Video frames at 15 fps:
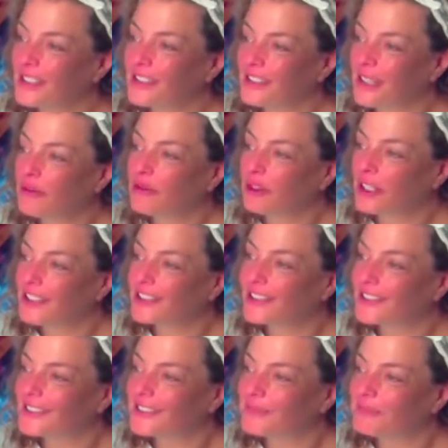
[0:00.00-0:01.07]
Like St.
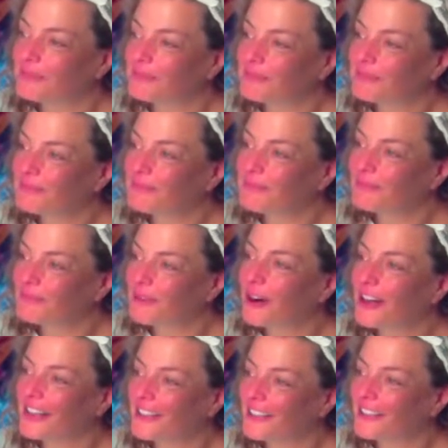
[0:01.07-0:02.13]
Francis. Yeah.
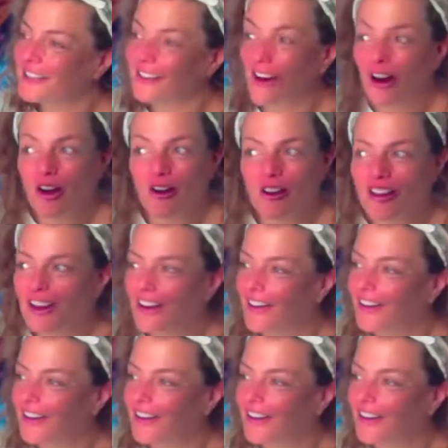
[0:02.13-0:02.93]
Right. Oh yeah.